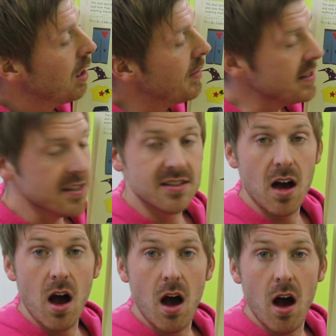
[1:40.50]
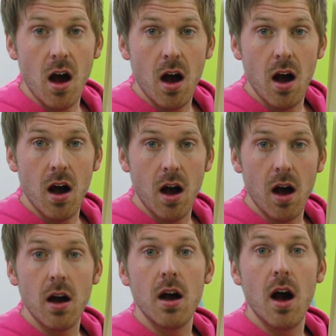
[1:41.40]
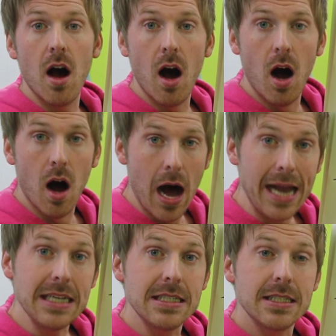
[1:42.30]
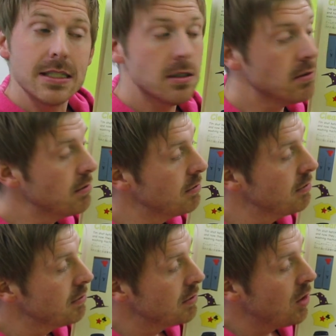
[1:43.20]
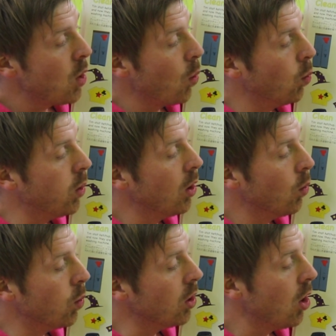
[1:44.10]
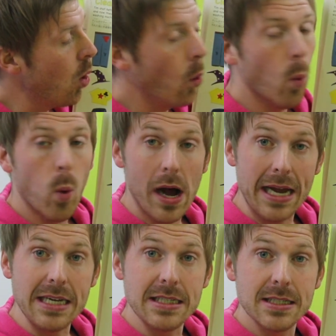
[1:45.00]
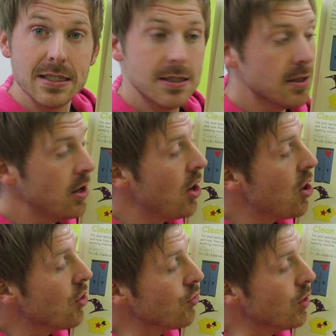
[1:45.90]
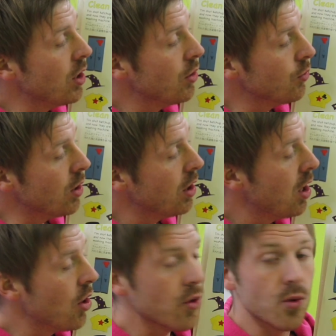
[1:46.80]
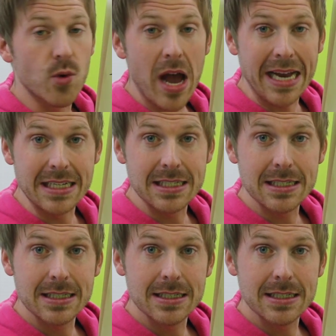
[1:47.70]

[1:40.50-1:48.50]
This is a, a, a, white. W, w, white. R, r, right.